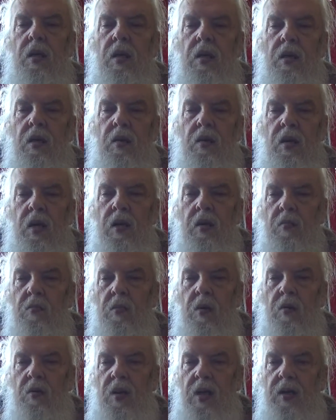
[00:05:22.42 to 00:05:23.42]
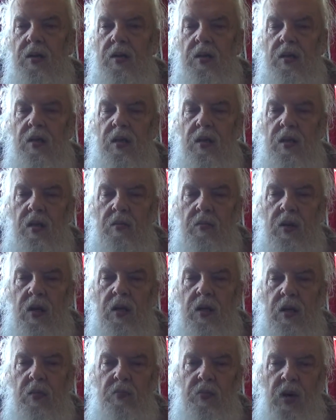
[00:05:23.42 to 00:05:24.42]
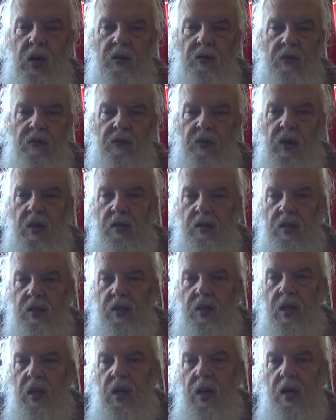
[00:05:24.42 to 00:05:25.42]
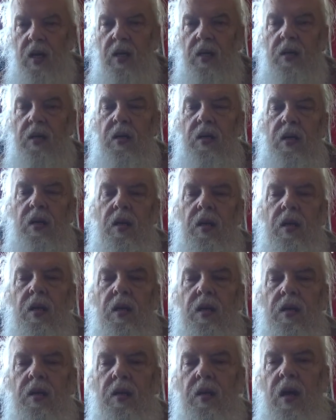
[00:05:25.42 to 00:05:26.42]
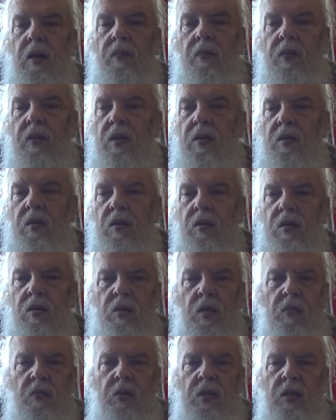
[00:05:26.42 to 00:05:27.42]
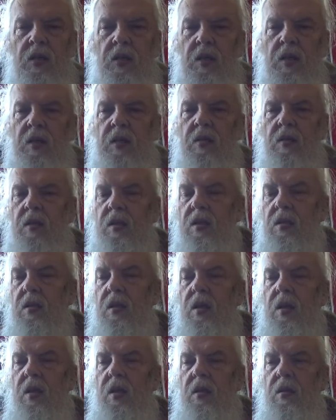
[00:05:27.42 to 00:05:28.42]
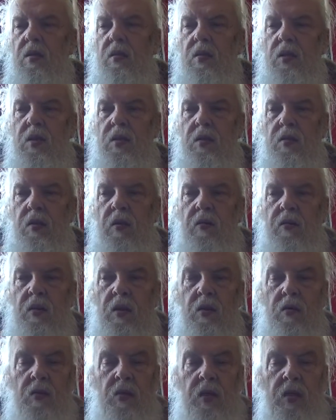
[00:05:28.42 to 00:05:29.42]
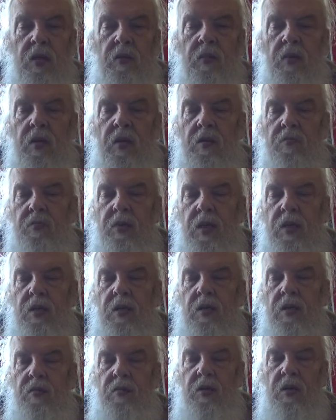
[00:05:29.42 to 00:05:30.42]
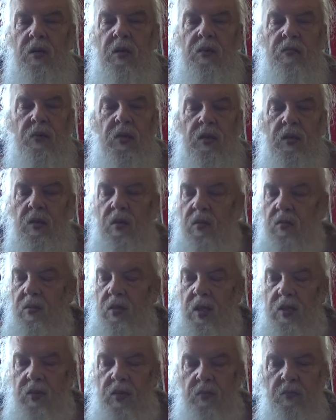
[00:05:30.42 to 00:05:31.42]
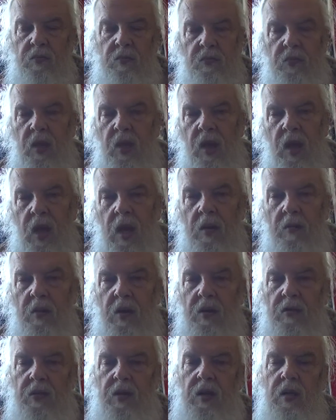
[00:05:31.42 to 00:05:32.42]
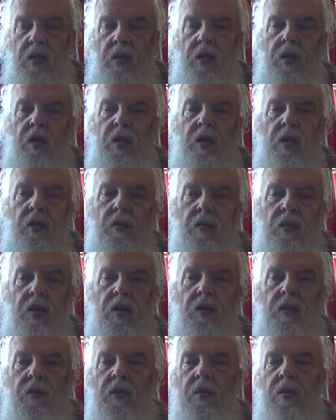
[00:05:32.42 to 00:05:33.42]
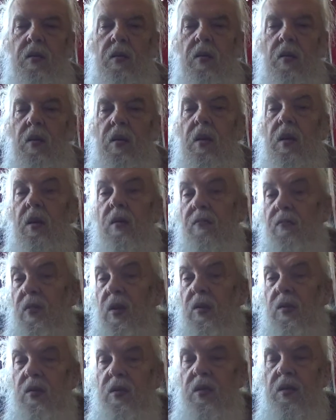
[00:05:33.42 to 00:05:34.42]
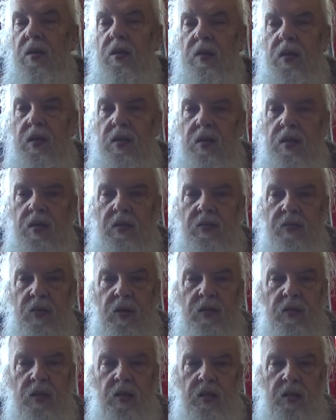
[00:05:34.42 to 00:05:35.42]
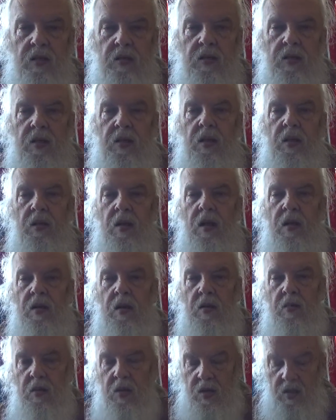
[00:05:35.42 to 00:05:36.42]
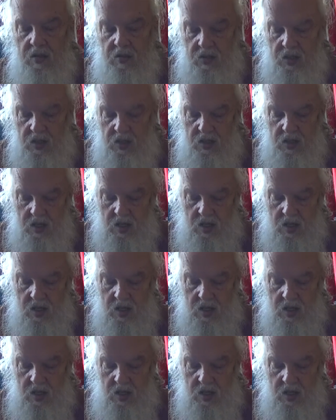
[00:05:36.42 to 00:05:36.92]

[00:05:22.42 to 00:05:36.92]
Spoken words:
getting molested. I'm writing a pedophile, this guy, and stuff. And it took so many years. There were even complaints about him, but nothing became of it, right? So, very interesting documentary.